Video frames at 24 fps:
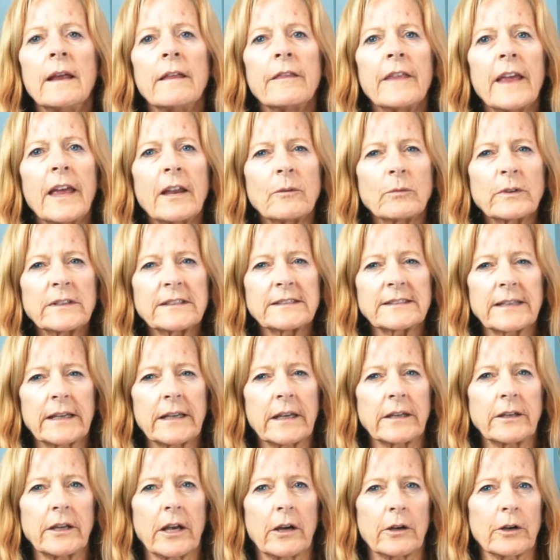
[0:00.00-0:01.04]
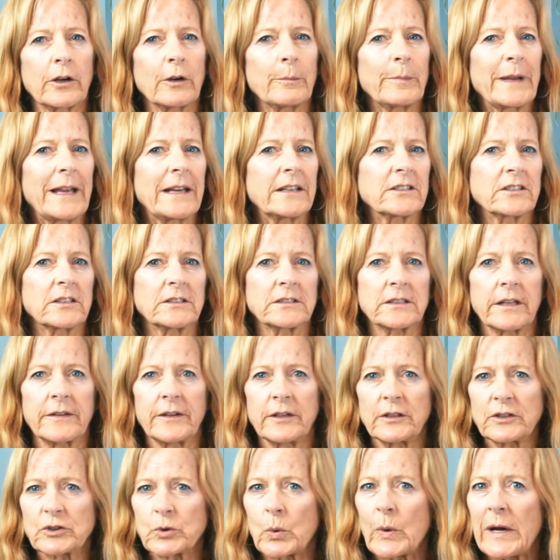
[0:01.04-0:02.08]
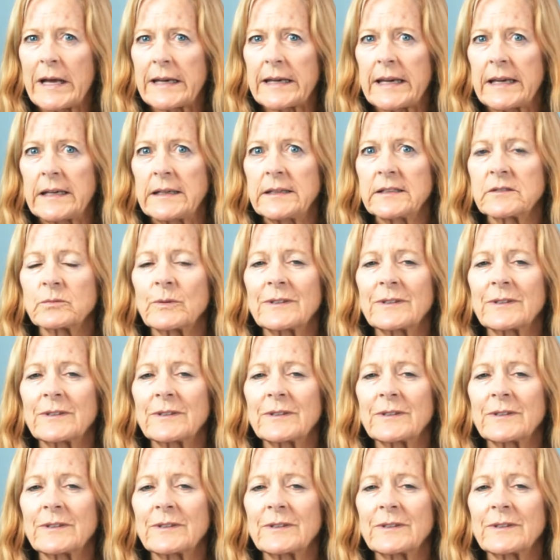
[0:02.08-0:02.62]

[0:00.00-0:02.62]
Then we'll see in younger patients in their 20s,